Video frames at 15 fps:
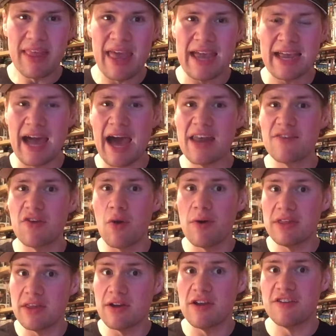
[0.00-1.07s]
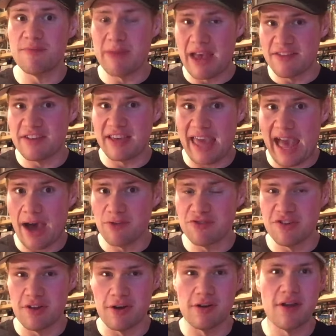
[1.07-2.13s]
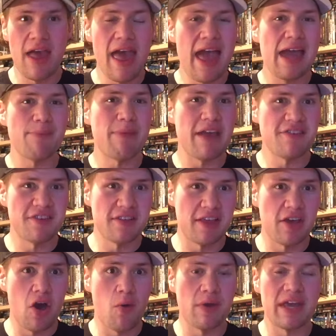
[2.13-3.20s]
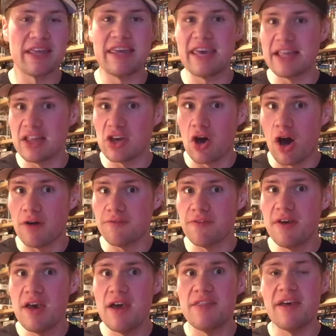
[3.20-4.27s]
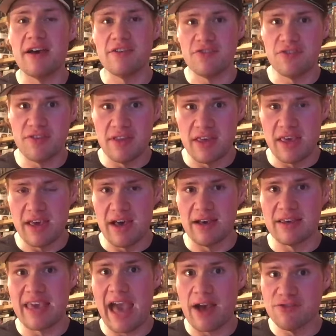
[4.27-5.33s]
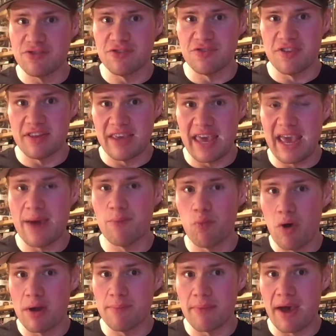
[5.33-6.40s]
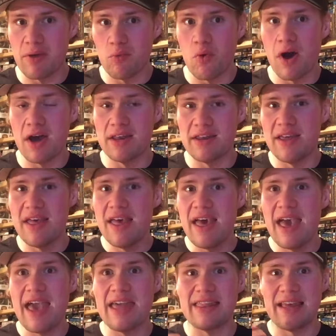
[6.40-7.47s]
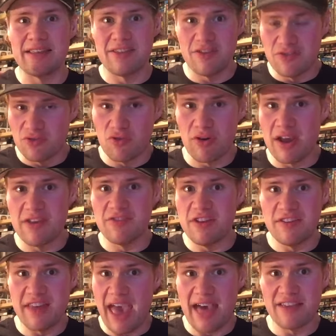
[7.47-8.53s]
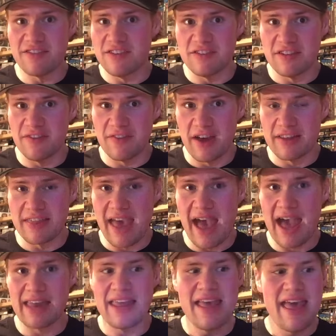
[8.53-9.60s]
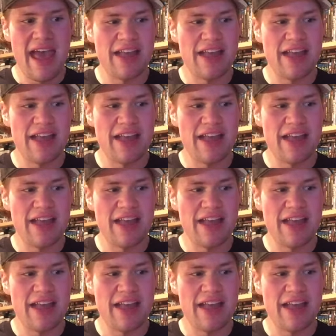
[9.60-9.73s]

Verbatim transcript: and kind of going there as a counselor and basically going and killing off the counselors at the camp one by one, and like these crazy deaths and stuff like that.